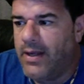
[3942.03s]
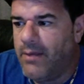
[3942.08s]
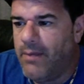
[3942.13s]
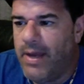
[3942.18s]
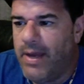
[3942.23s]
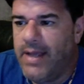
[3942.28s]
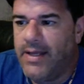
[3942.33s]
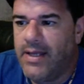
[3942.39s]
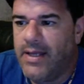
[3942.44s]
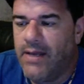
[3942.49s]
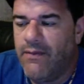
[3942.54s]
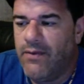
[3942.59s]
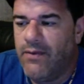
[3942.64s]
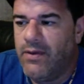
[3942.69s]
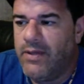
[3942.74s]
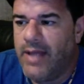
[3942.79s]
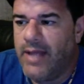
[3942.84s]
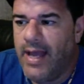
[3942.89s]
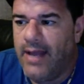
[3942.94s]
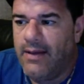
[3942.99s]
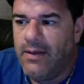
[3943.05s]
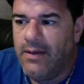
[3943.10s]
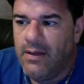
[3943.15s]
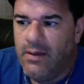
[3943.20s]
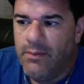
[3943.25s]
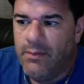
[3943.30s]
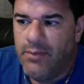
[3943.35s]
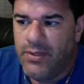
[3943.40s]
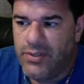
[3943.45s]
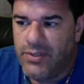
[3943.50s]
It might give you that
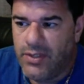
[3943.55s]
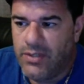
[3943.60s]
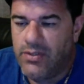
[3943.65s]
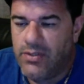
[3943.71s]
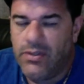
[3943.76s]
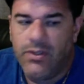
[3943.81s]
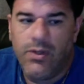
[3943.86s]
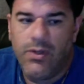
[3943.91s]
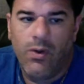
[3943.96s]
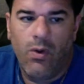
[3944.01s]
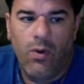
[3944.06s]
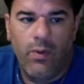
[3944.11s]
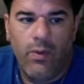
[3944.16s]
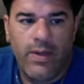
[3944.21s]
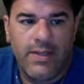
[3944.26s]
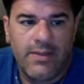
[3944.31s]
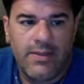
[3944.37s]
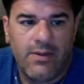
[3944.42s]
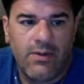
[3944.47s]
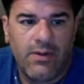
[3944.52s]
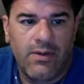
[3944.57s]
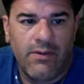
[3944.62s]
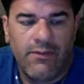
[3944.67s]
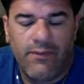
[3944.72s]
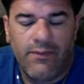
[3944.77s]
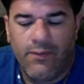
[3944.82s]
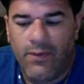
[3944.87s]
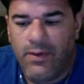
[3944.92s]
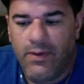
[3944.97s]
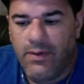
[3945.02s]
position you're always looking
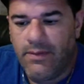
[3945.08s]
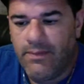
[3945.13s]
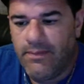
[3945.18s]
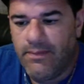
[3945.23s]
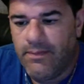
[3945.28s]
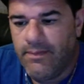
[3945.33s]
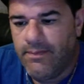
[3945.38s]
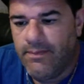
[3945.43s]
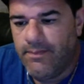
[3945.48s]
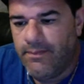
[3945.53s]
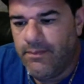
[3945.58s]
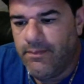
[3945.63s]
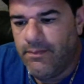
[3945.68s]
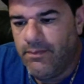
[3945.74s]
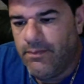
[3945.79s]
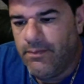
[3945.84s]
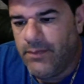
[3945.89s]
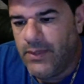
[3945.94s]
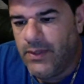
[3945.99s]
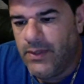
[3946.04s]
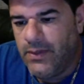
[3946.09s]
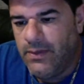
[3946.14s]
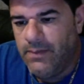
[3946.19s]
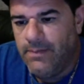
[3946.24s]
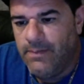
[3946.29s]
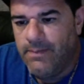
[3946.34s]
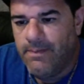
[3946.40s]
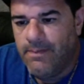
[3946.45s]
for. You know?